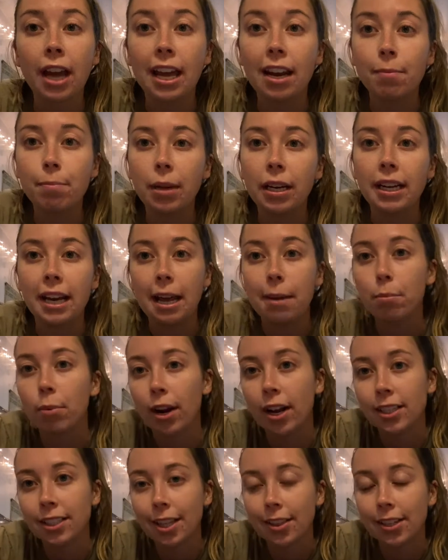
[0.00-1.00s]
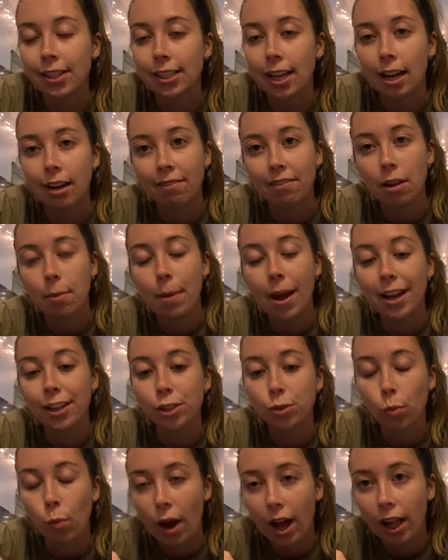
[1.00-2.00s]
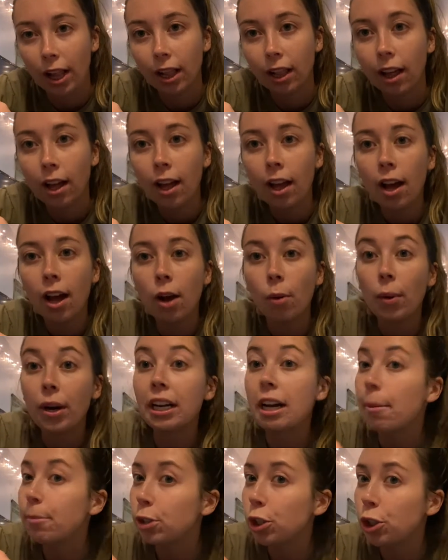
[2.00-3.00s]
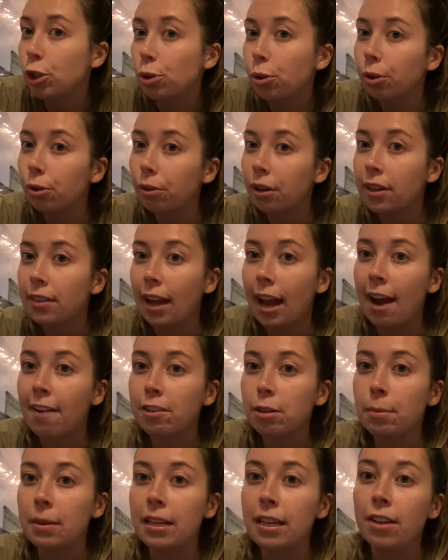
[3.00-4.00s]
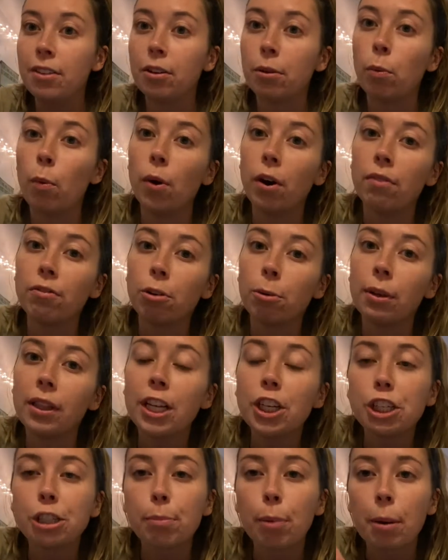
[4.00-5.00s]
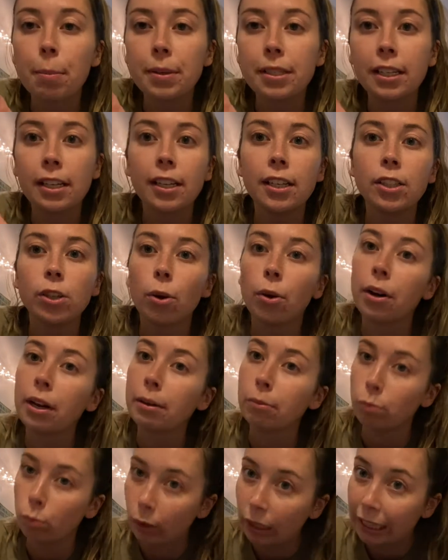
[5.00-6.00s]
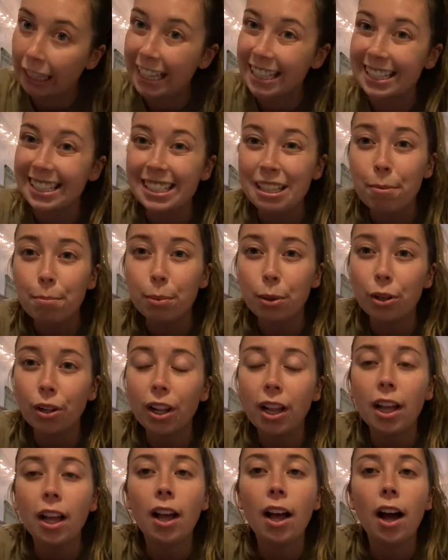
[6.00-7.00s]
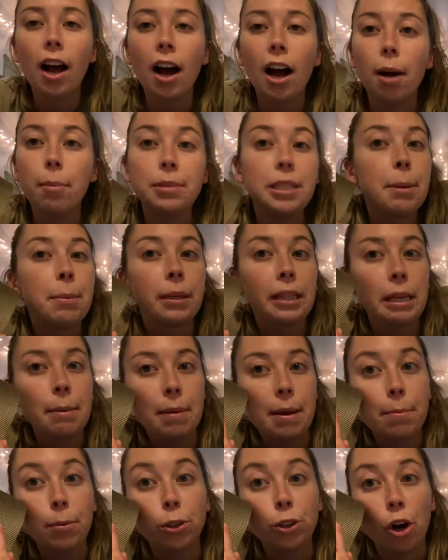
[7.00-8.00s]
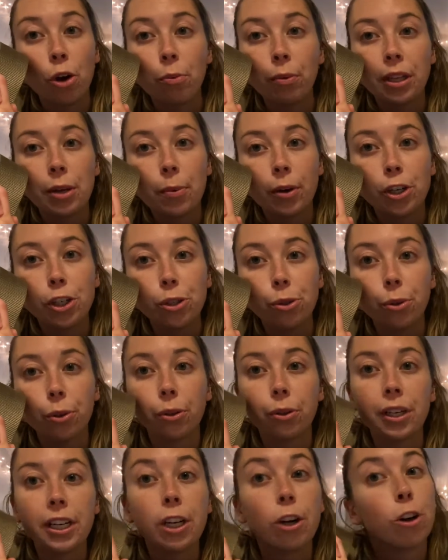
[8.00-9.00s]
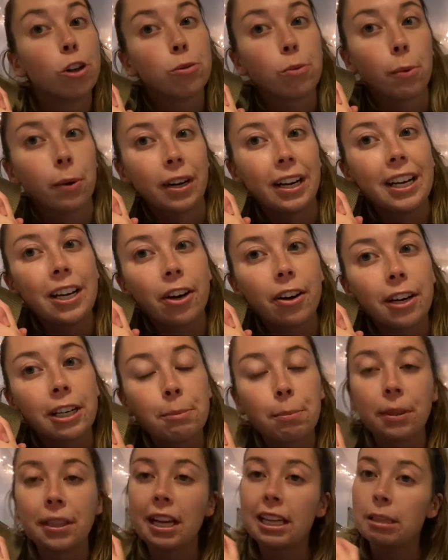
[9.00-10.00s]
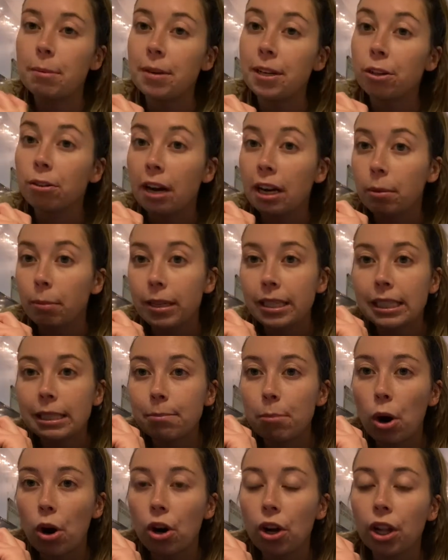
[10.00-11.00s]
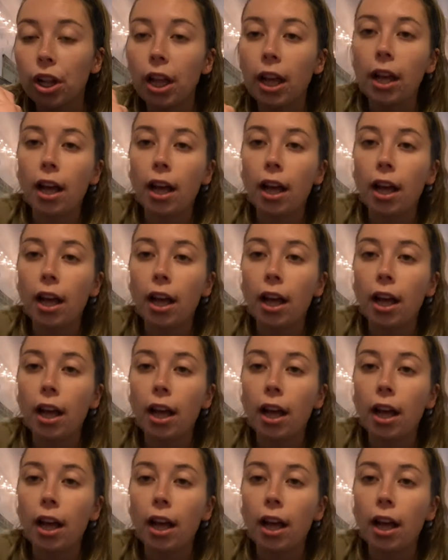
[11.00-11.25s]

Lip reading: have big name brands on the side of them as well. When it comes to jewelry, they have to be either worn for religious purposes or really simple. Typically people don't really wear jewelry. Girls wear earrings, but they have to be incredibly small.